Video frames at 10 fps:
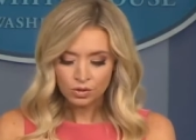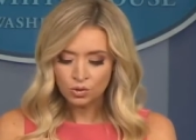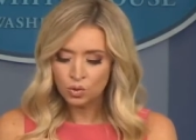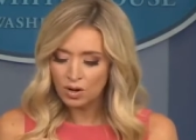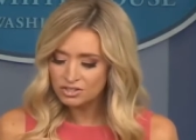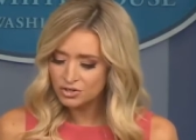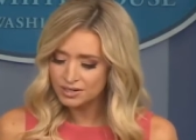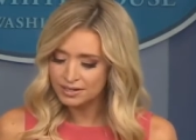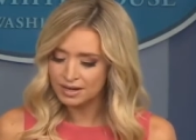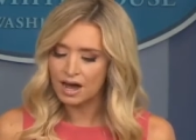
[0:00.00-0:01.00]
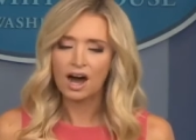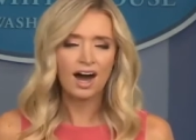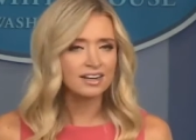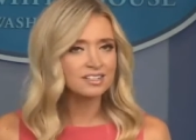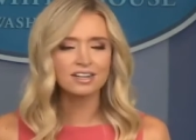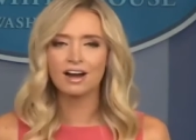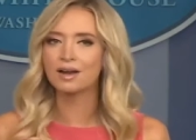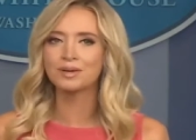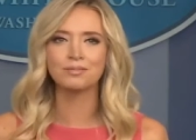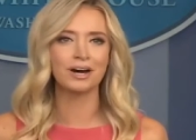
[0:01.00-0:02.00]
who ushered in the hottest
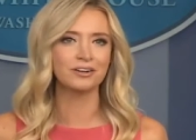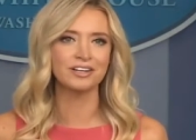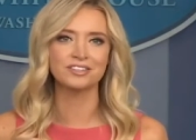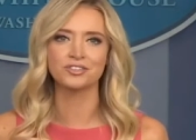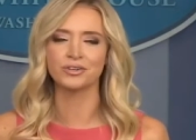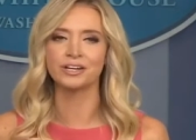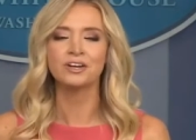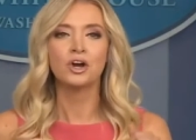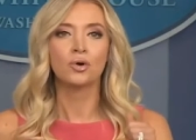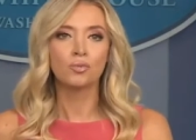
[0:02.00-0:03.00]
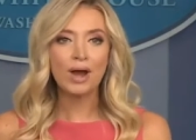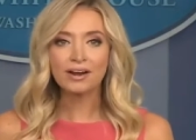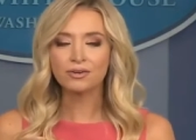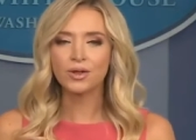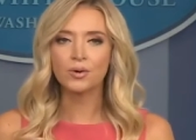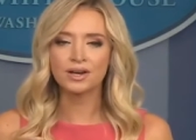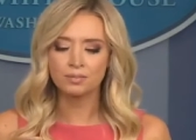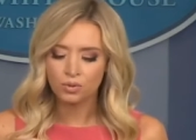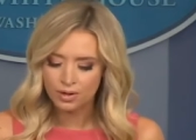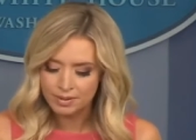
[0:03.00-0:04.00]
economy in modern history, record low
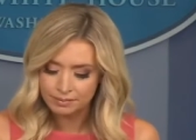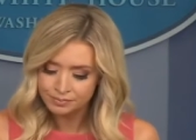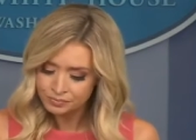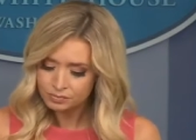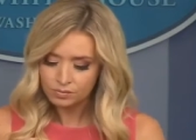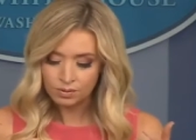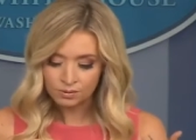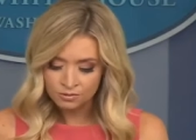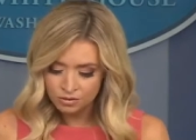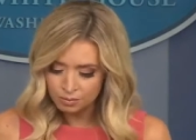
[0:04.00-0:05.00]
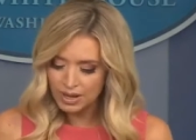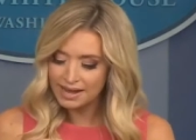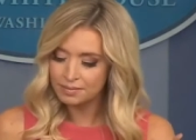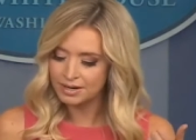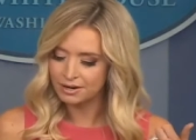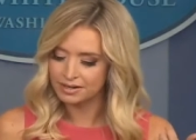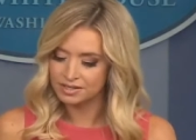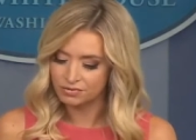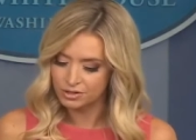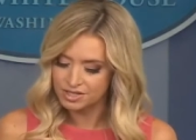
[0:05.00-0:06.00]
unemployment for black Americans,
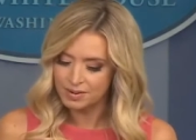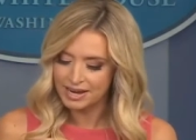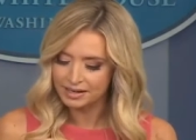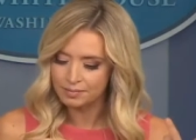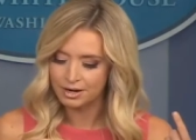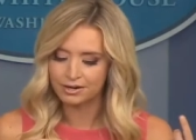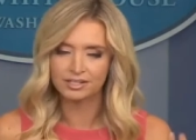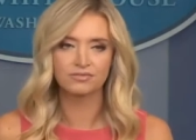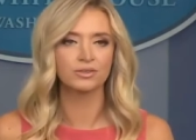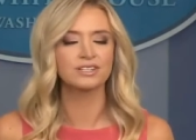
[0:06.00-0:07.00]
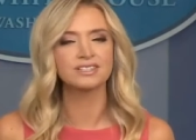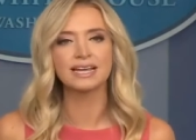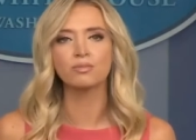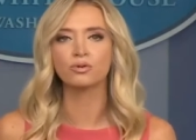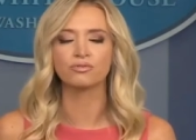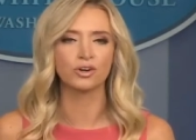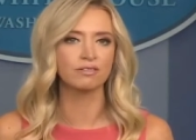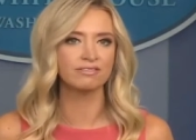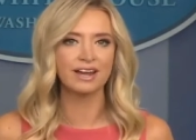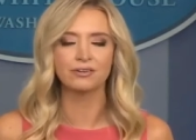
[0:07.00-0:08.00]
for Hispanic Americans, for the disabled, for our
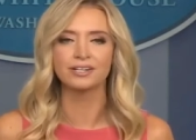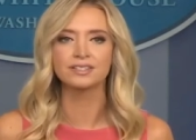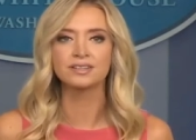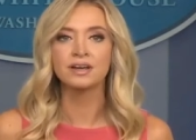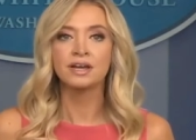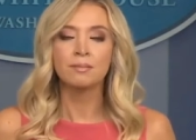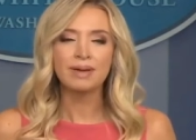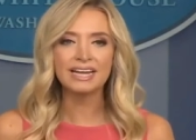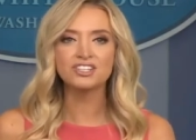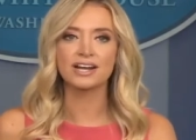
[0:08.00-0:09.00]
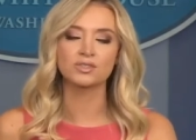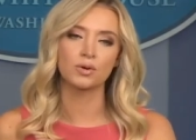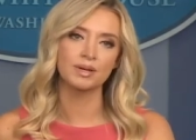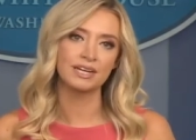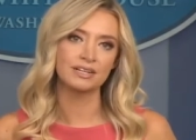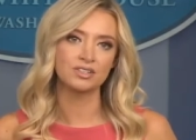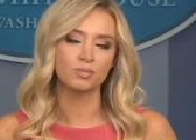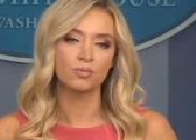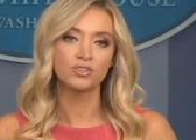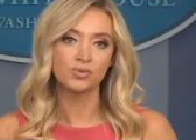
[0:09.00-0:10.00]
veterans. Paychecks were beginning to,
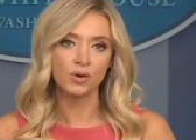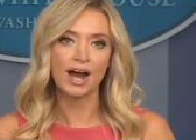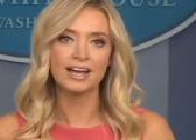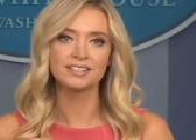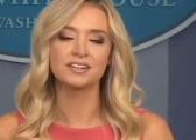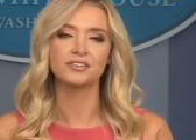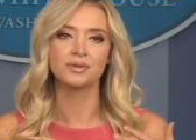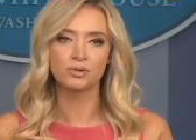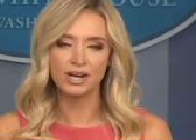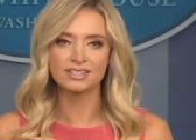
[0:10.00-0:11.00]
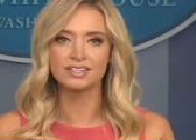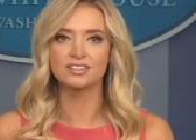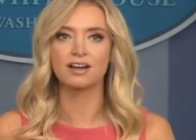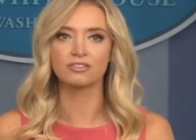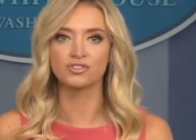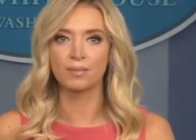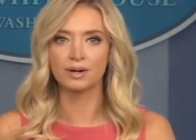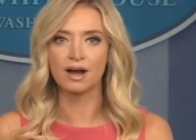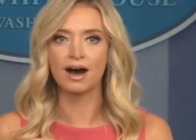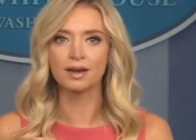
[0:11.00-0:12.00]
to rise under the President Donald Trump
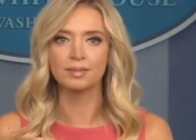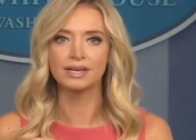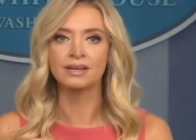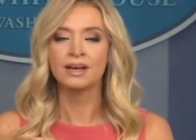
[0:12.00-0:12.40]
economy.